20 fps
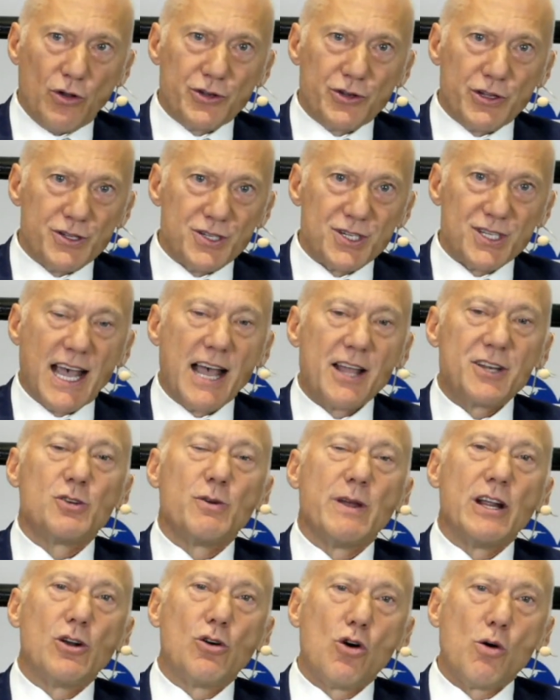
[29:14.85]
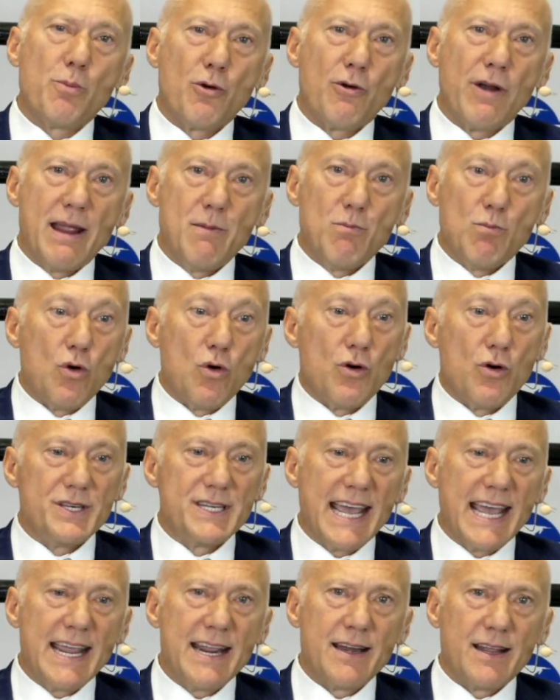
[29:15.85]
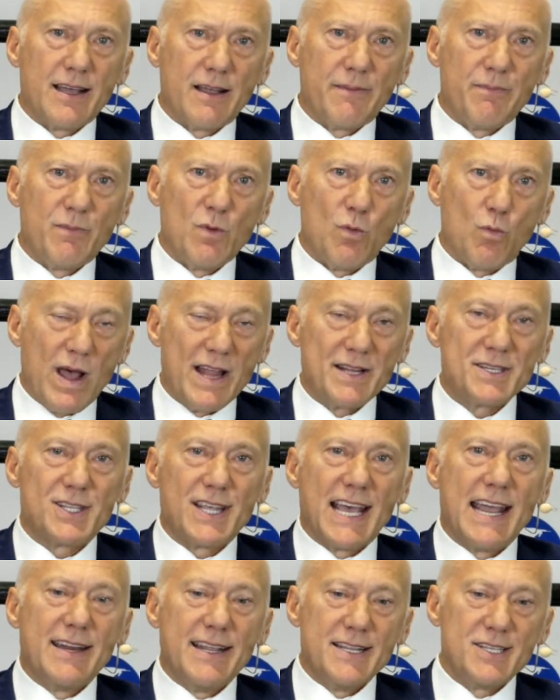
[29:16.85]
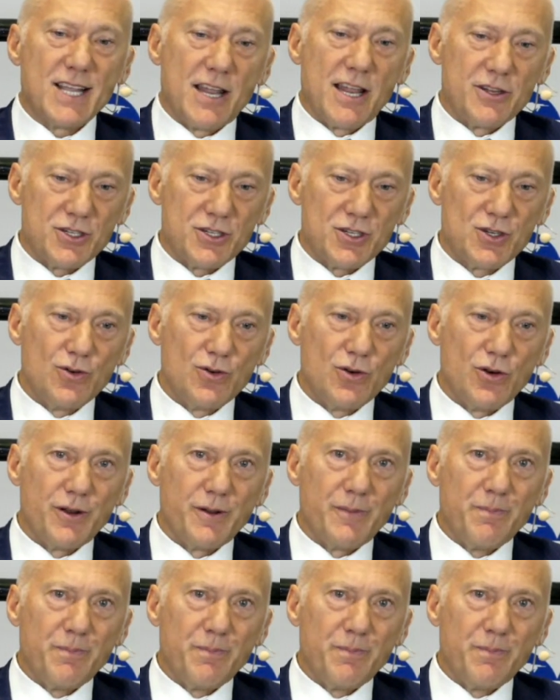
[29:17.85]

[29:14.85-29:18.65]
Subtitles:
to start to incorporate more data once that is understood.